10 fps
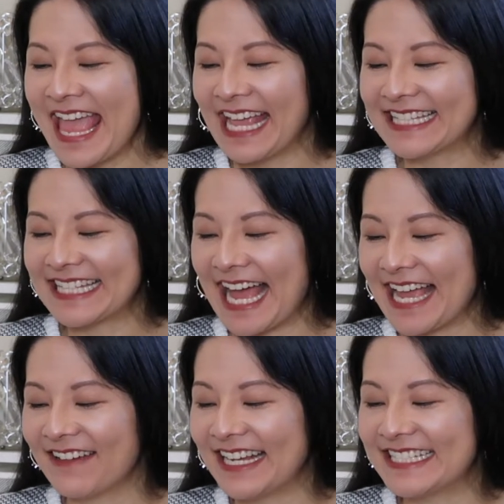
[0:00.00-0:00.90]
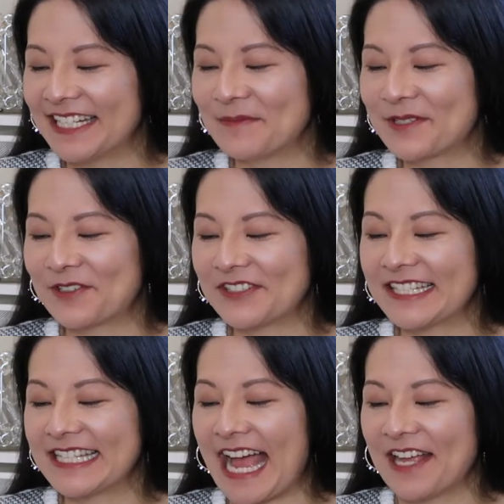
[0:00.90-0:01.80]
It's the high-rise denim shorts in
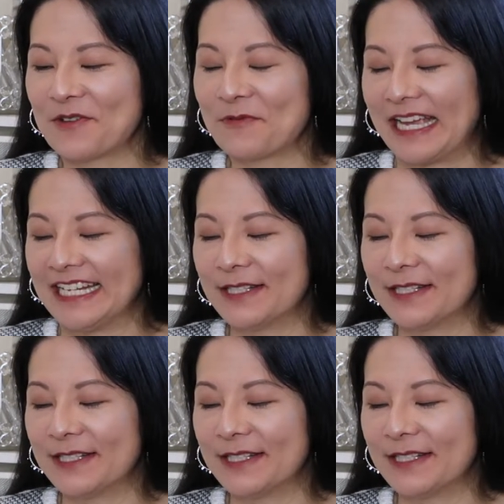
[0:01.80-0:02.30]
tile white.